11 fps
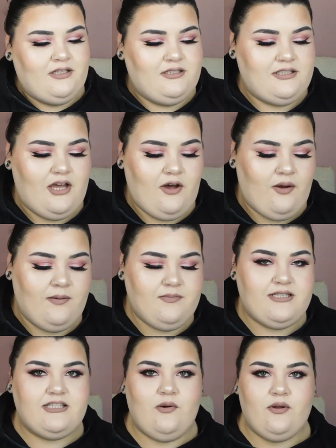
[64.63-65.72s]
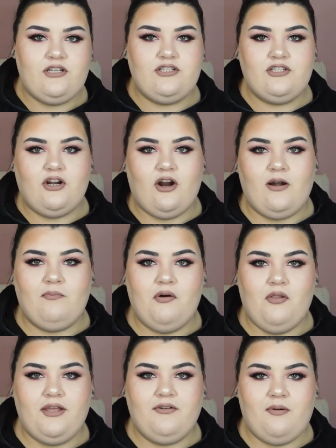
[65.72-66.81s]
So I'm just going to start
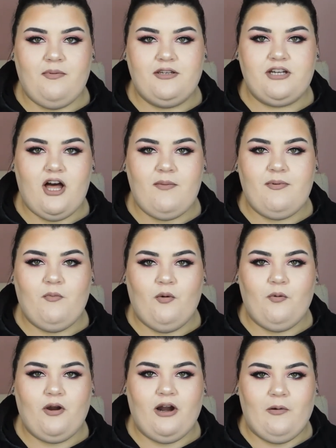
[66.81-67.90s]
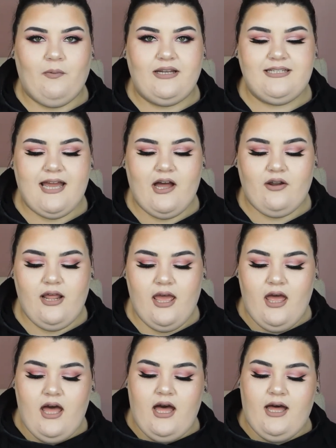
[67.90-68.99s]
pulling from the top and we'll work our way down.
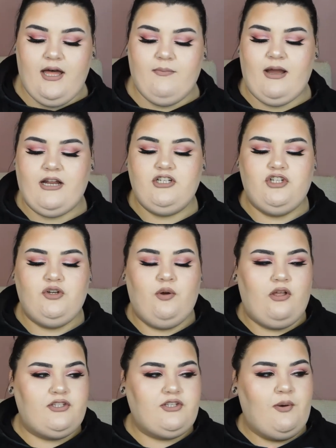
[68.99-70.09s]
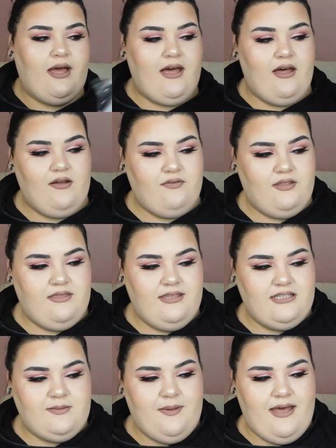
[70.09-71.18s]
Um, I do also have
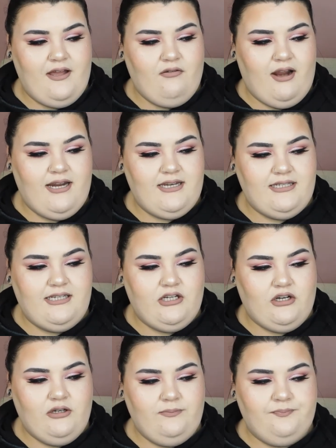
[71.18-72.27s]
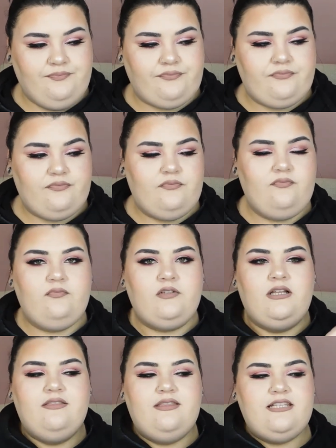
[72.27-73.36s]
this bag right here.
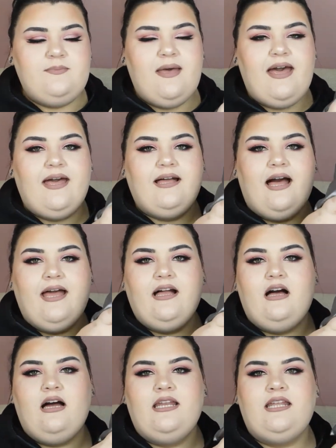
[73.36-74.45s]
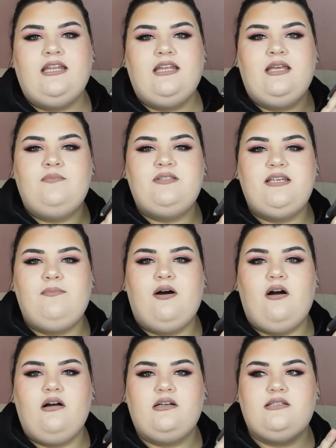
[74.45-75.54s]
This bag I got in an Ipsy
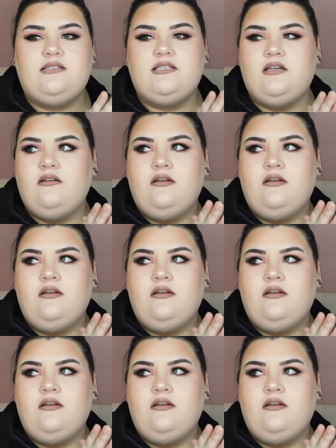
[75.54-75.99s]
box,